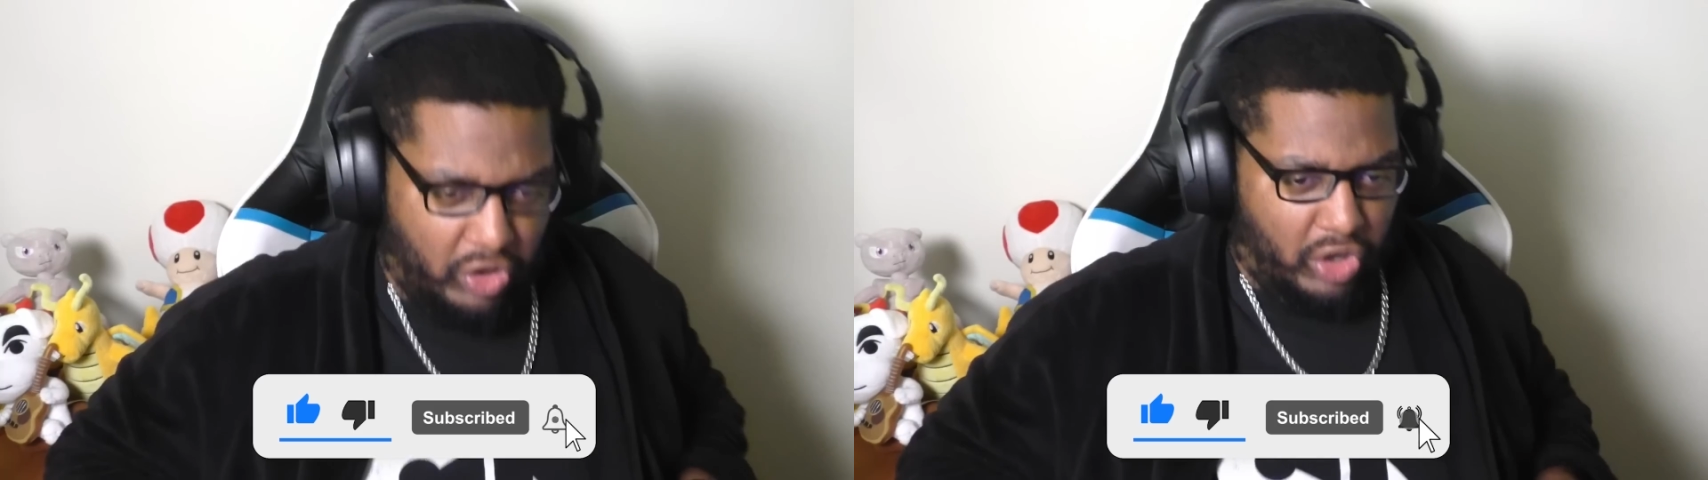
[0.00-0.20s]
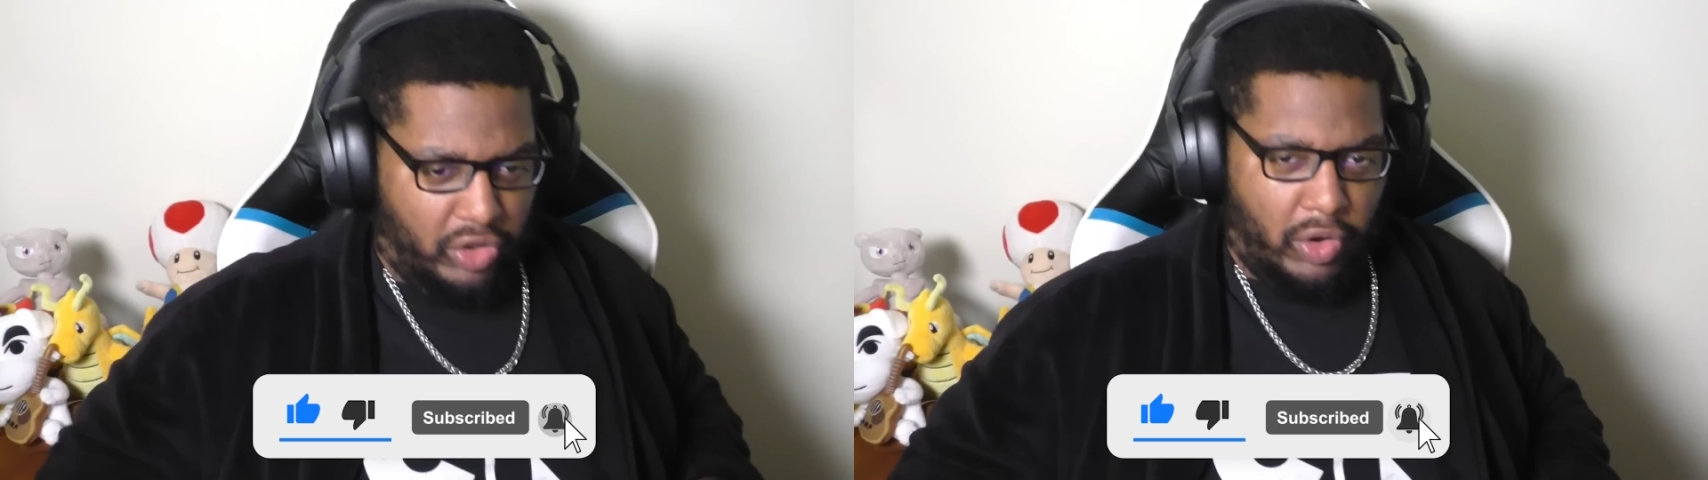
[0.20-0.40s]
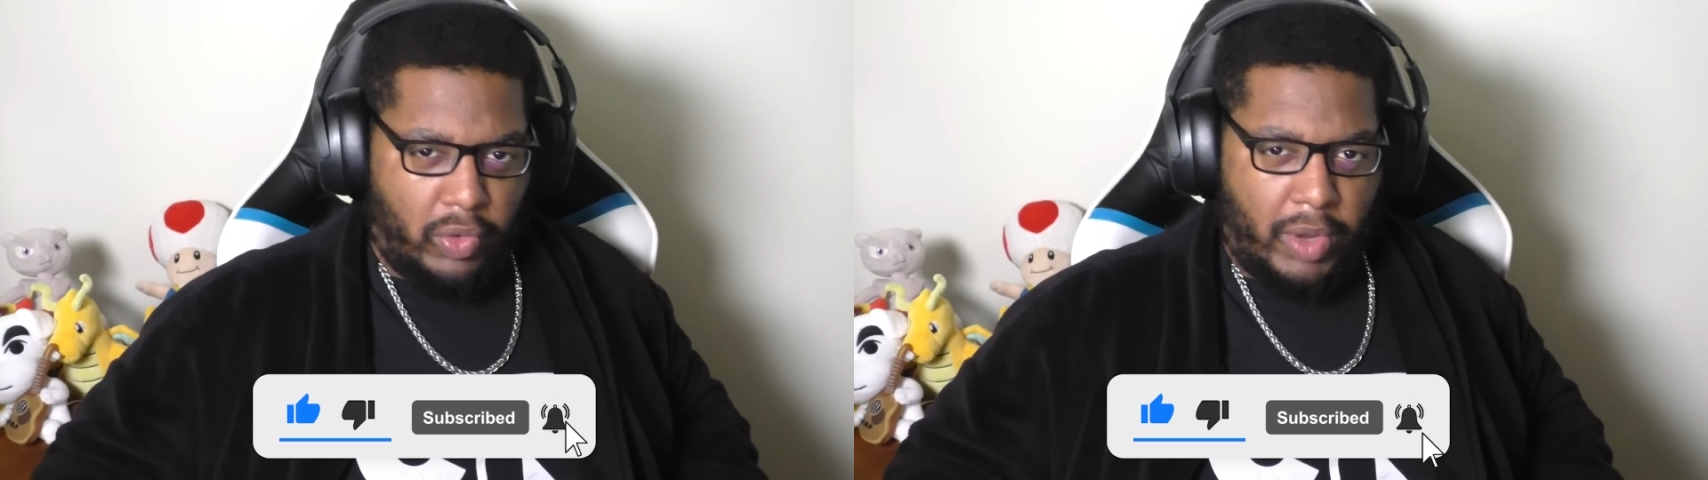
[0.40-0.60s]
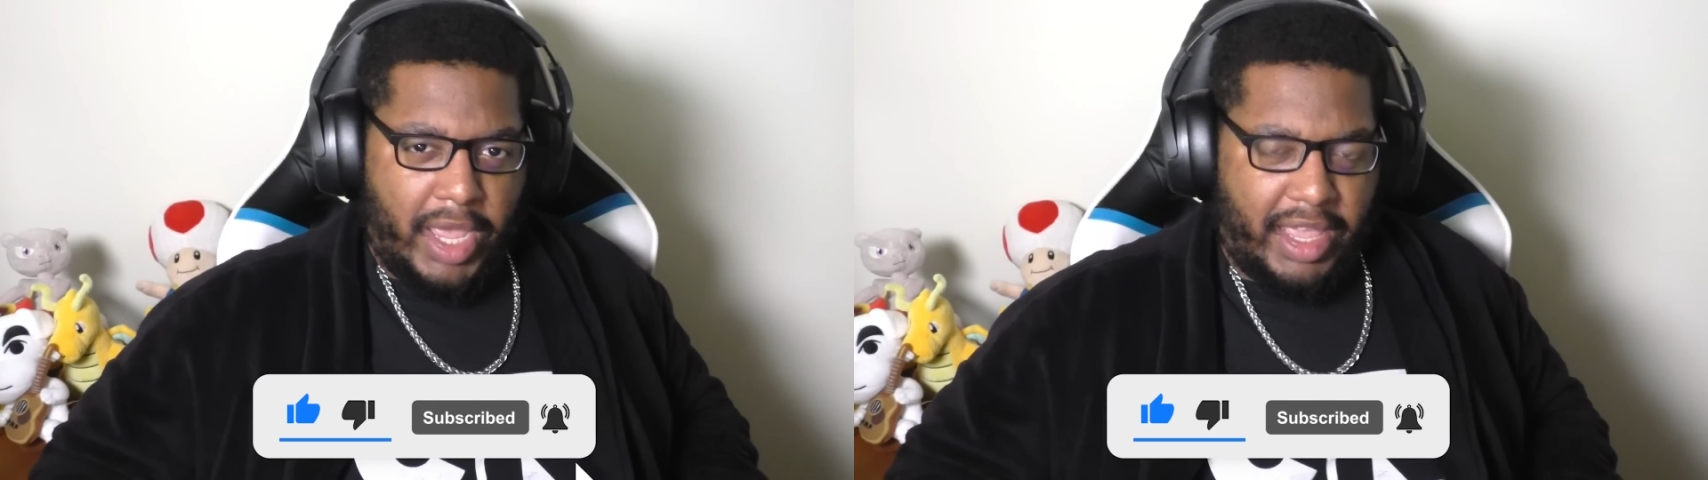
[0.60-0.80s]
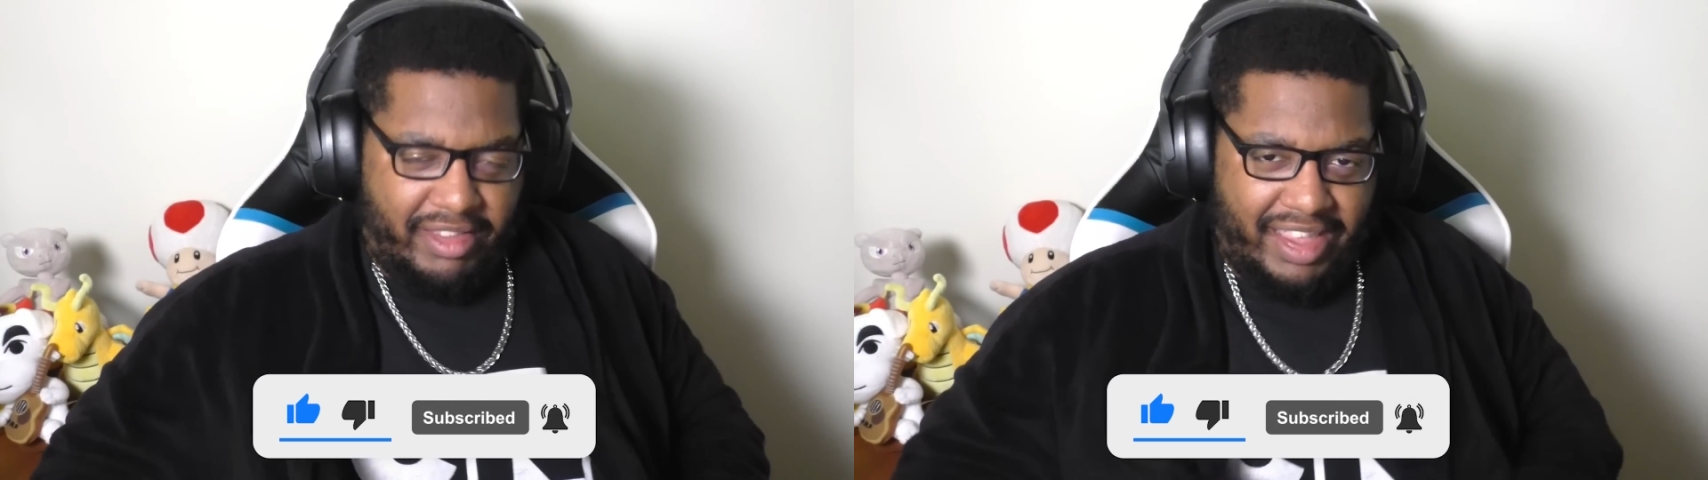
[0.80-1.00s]
could do
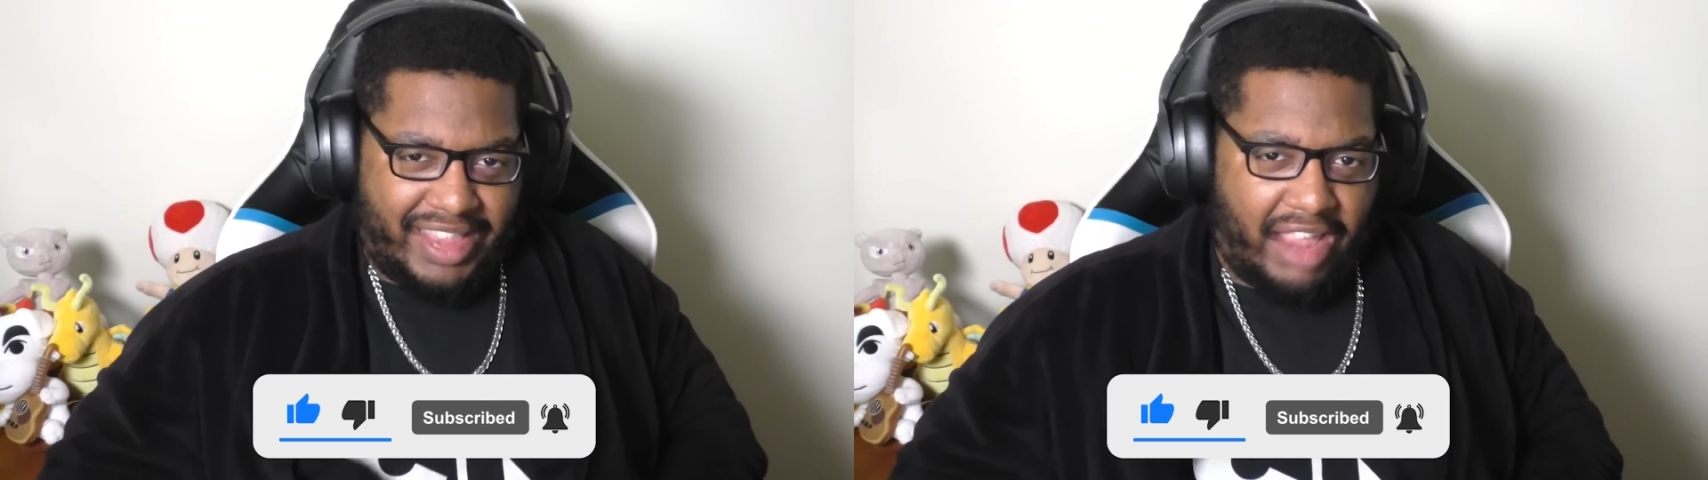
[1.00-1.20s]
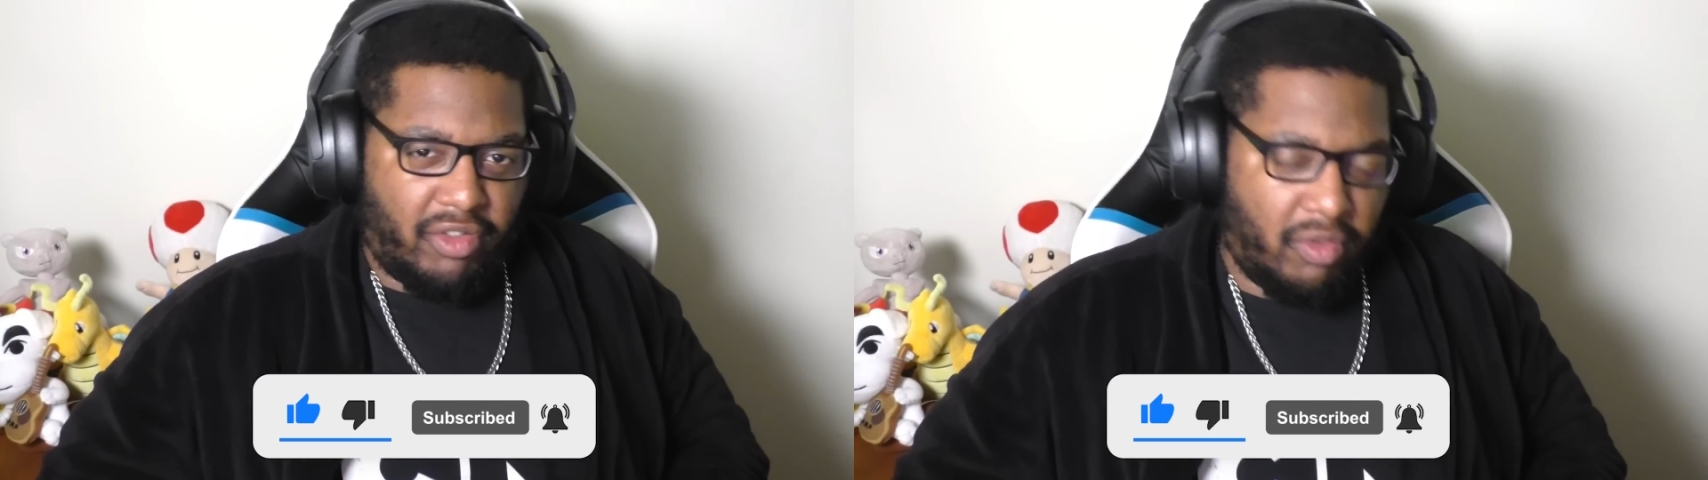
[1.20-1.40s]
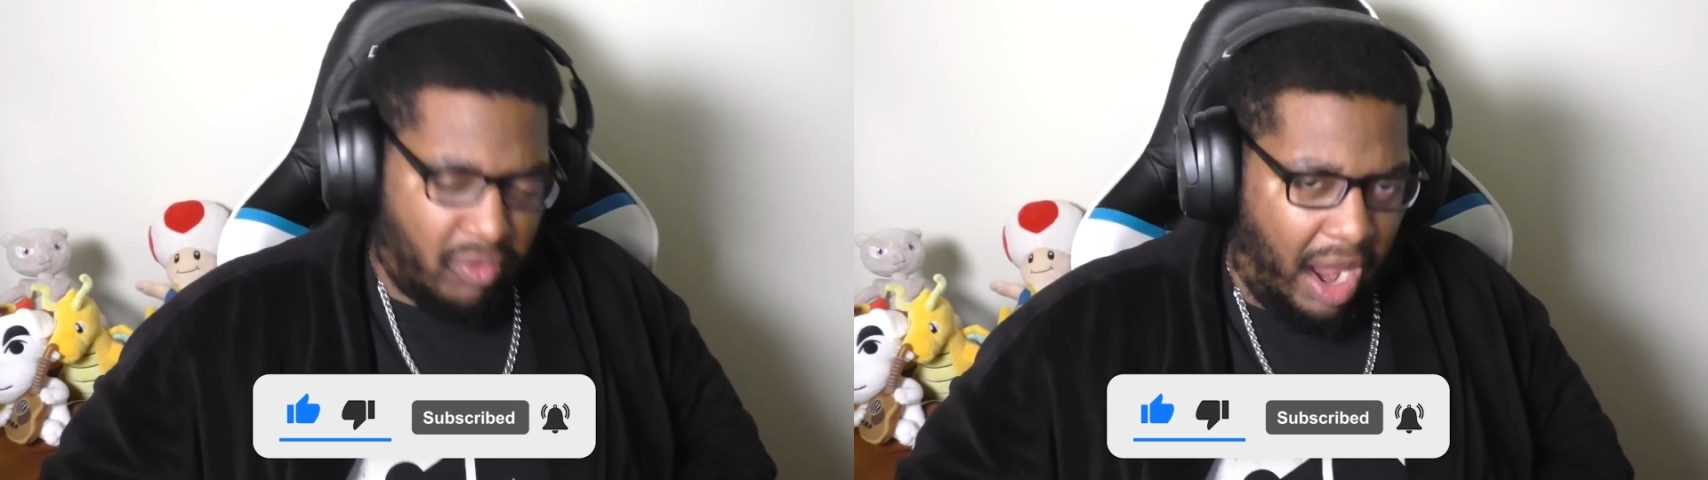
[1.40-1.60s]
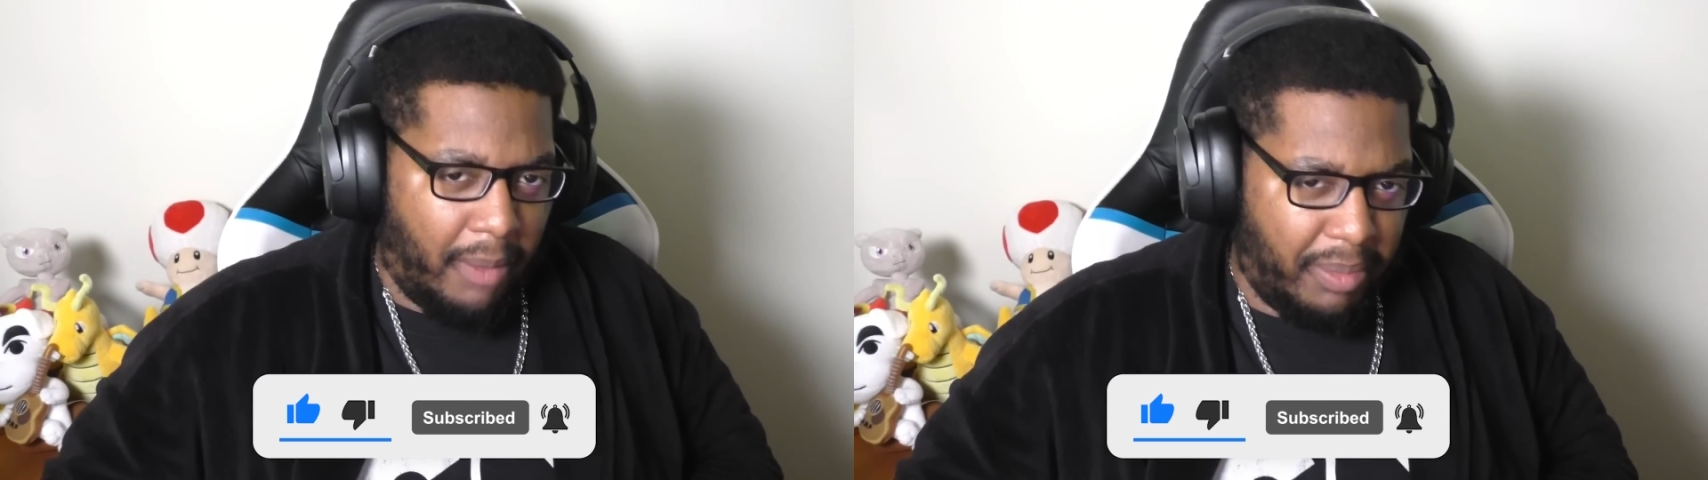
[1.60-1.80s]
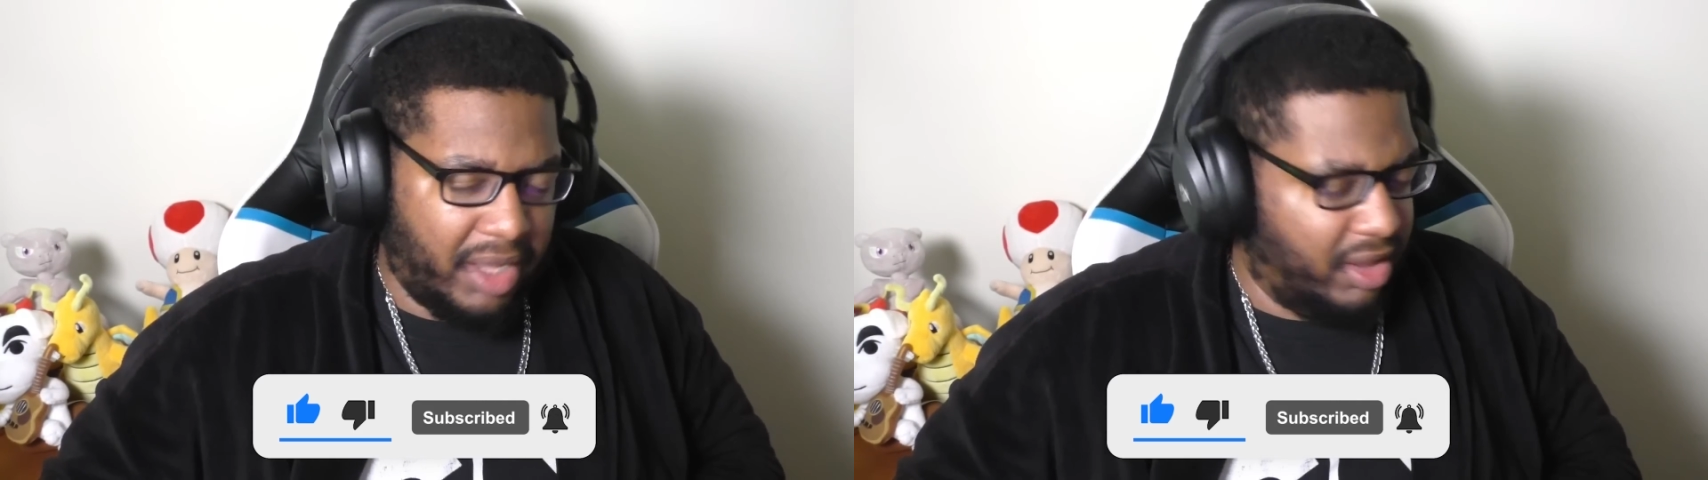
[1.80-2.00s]
is hit that
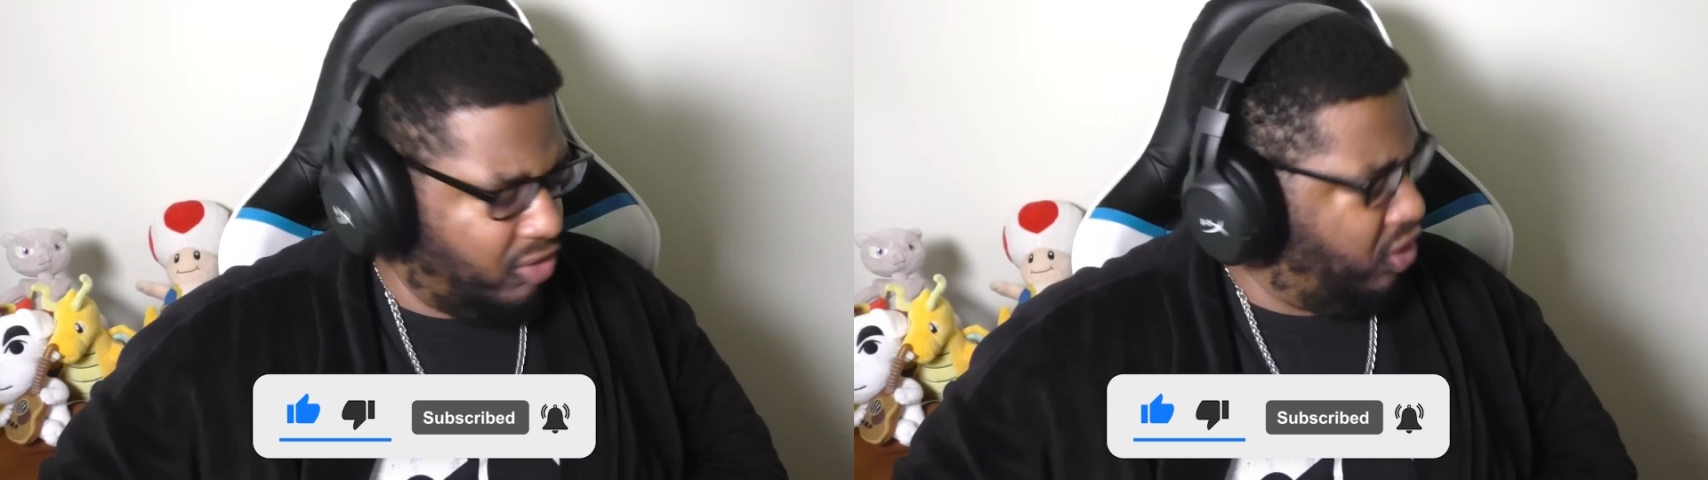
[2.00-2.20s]
subscribe button.